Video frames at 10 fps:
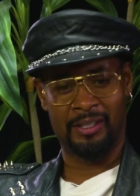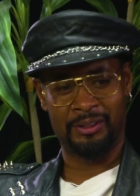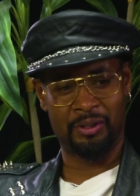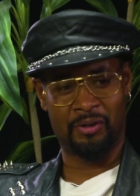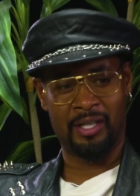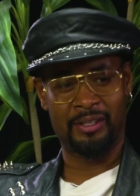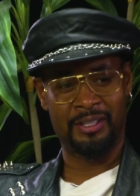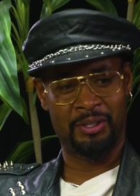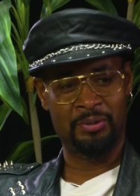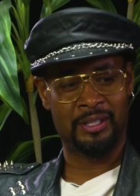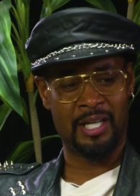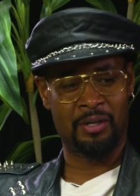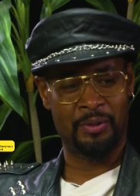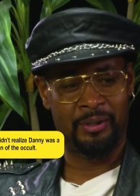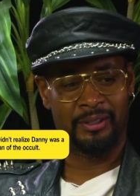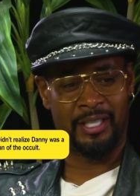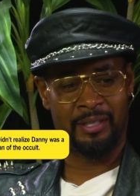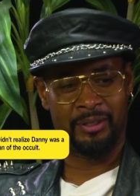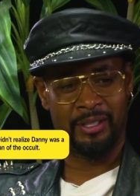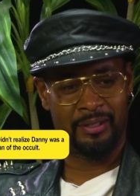Aleister Crowley, do what thou wilt
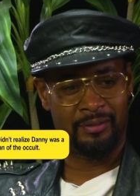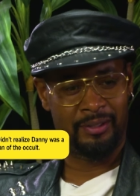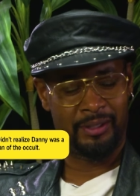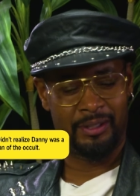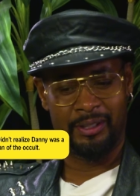type stuff. Mm-hmm.